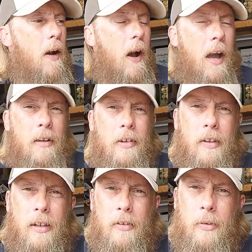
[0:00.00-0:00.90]
All right,
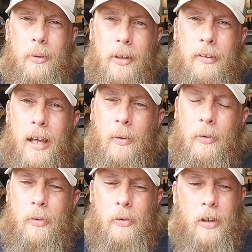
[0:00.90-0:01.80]
take two on a Tackle
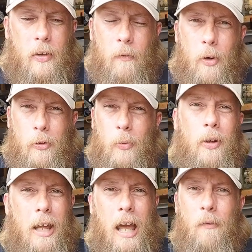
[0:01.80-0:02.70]
Tuesday. The first
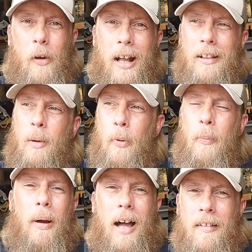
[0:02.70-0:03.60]
one, I forgot to
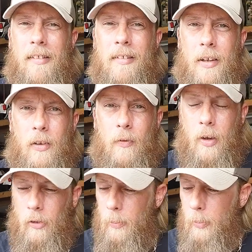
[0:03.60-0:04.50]
put pauses in there for us to